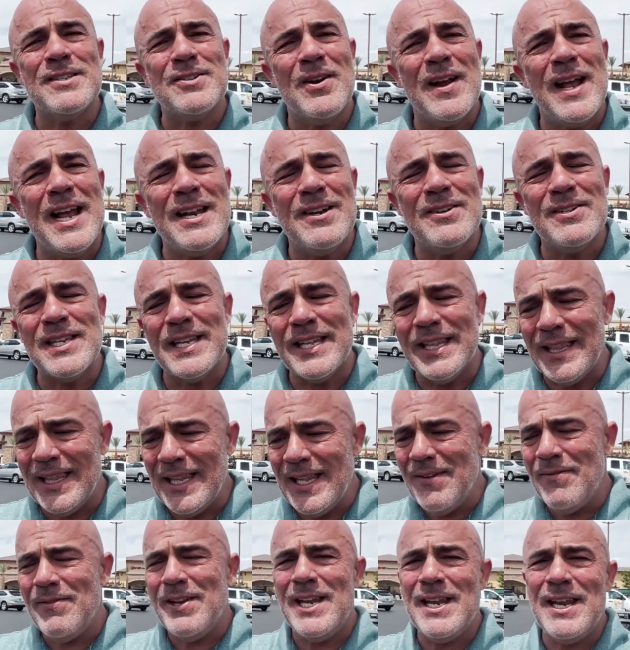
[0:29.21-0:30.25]
or Henderson,
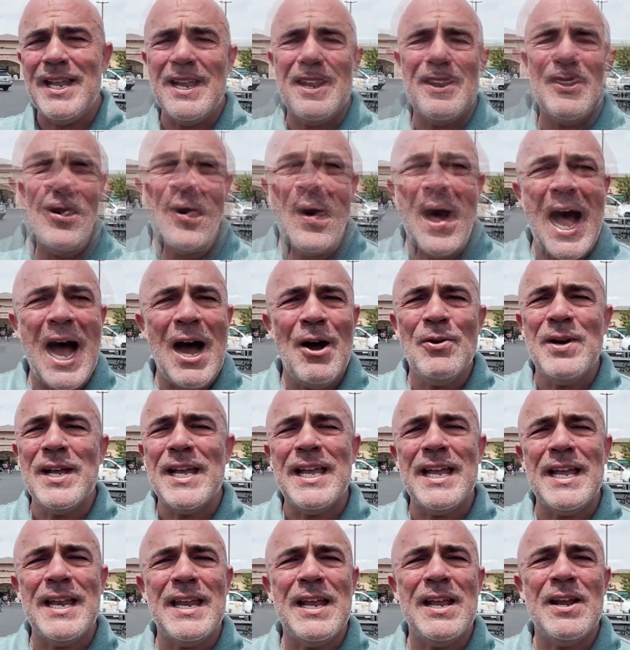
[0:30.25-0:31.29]
living here, how to
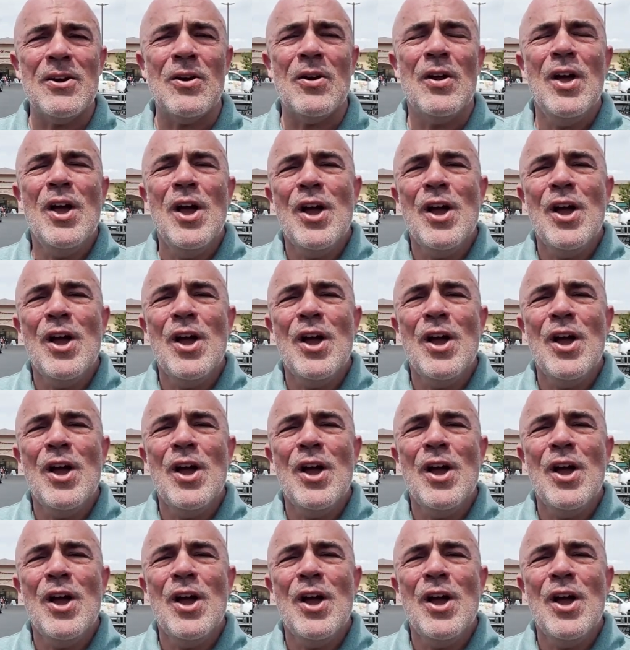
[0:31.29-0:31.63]
get here,